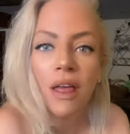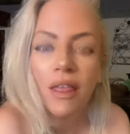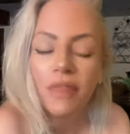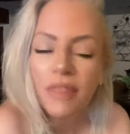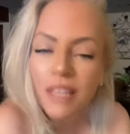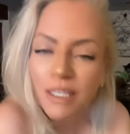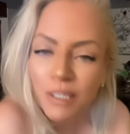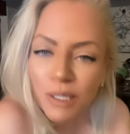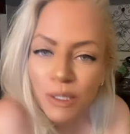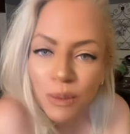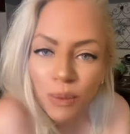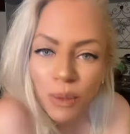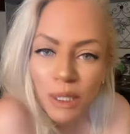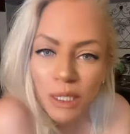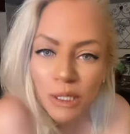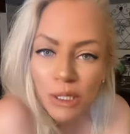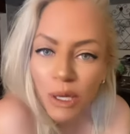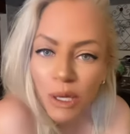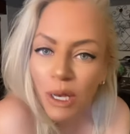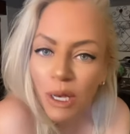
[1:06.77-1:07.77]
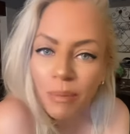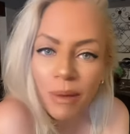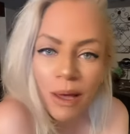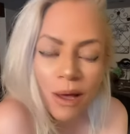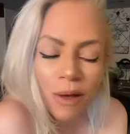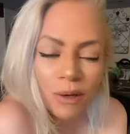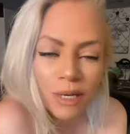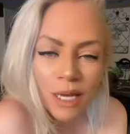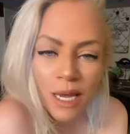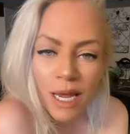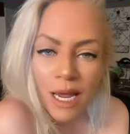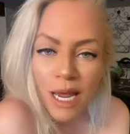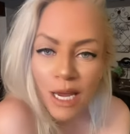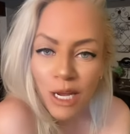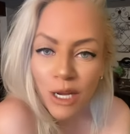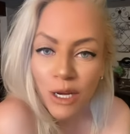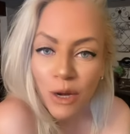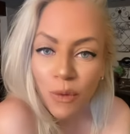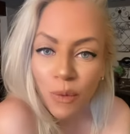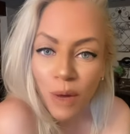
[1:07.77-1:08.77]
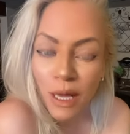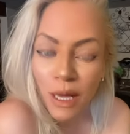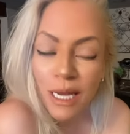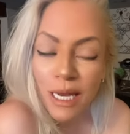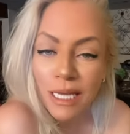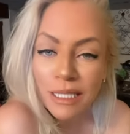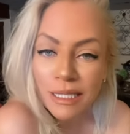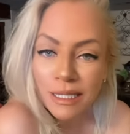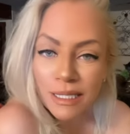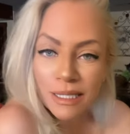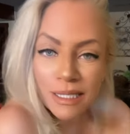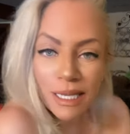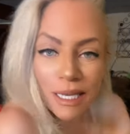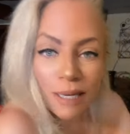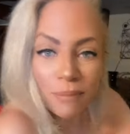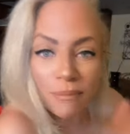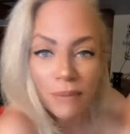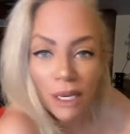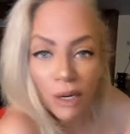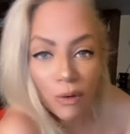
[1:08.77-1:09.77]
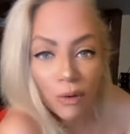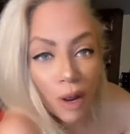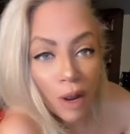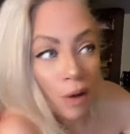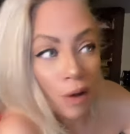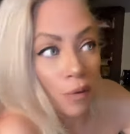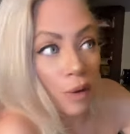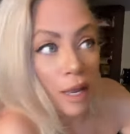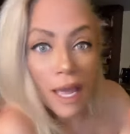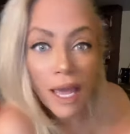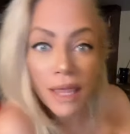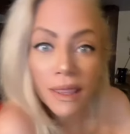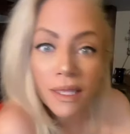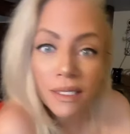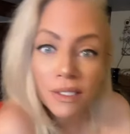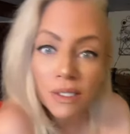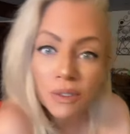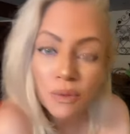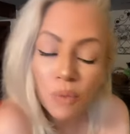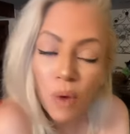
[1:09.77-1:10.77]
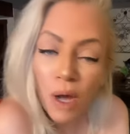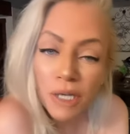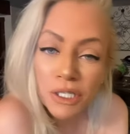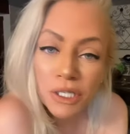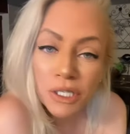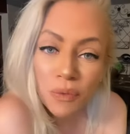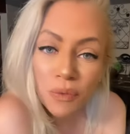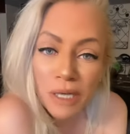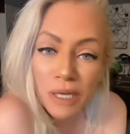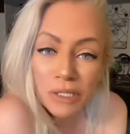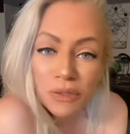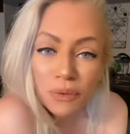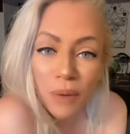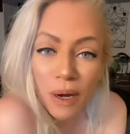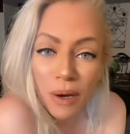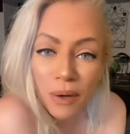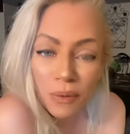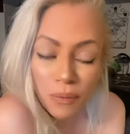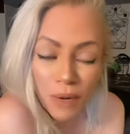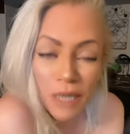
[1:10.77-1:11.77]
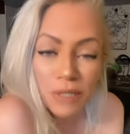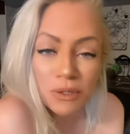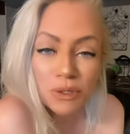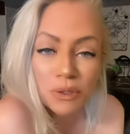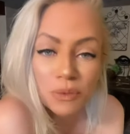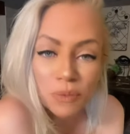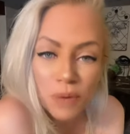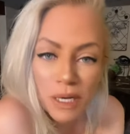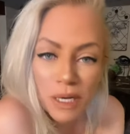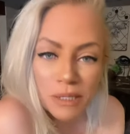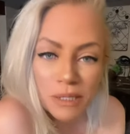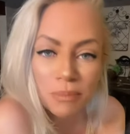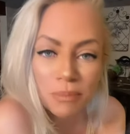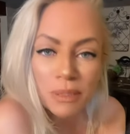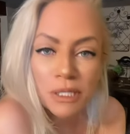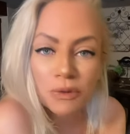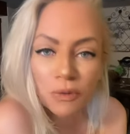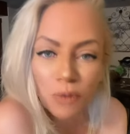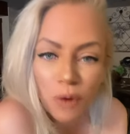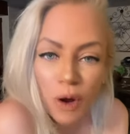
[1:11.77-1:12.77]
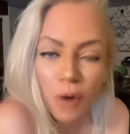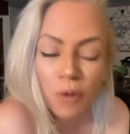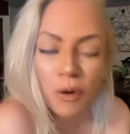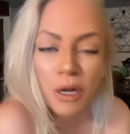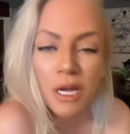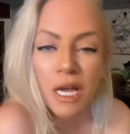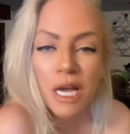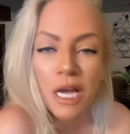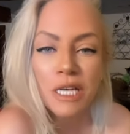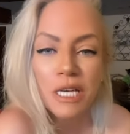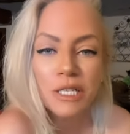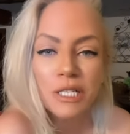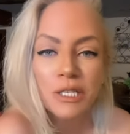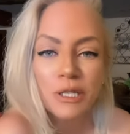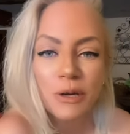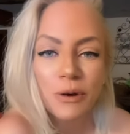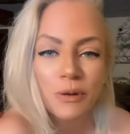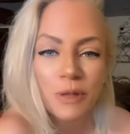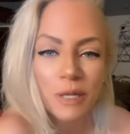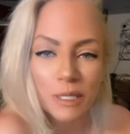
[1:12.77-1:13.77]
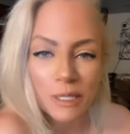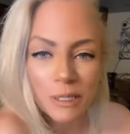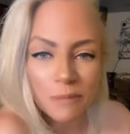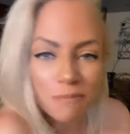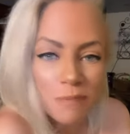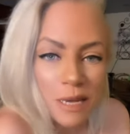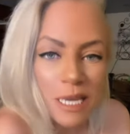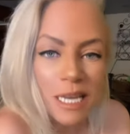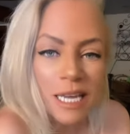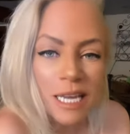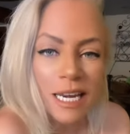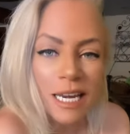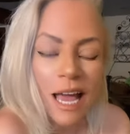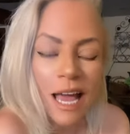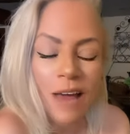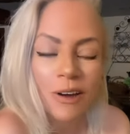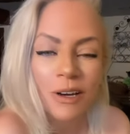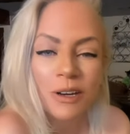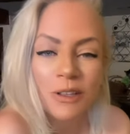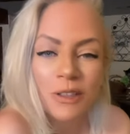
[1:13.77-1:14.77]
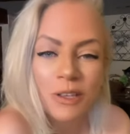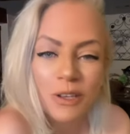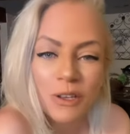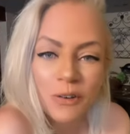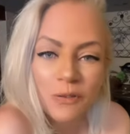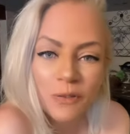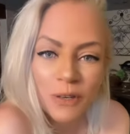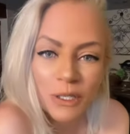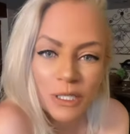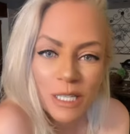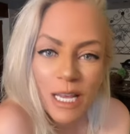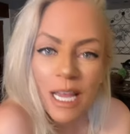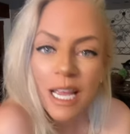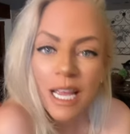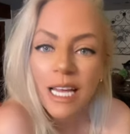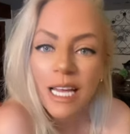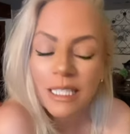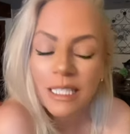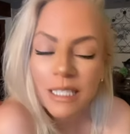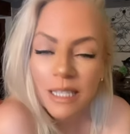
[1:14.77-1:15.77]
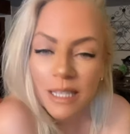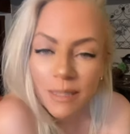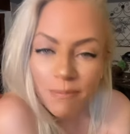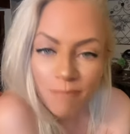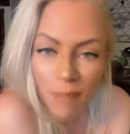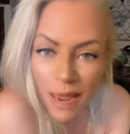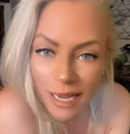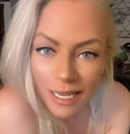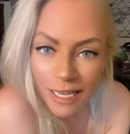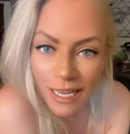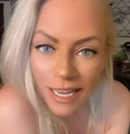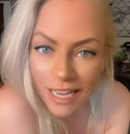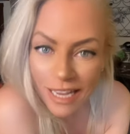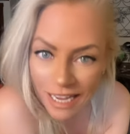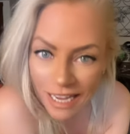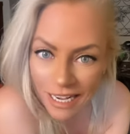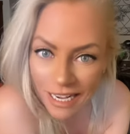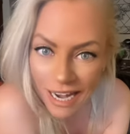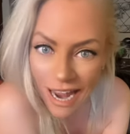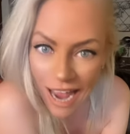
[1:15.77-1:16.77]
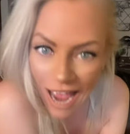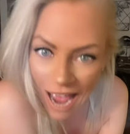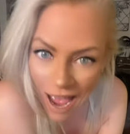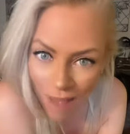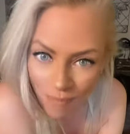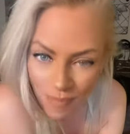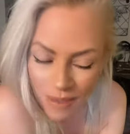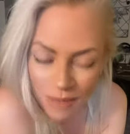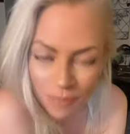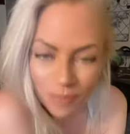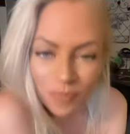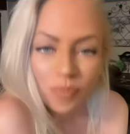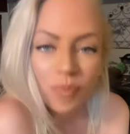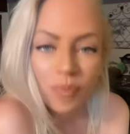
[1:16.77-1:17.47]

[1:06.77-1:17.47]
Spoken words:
This is what it's all about. You know what? It's seeing me grow. And this is watching Rachel's recipes grow. So this is me getting out into the universe. It's making it happen.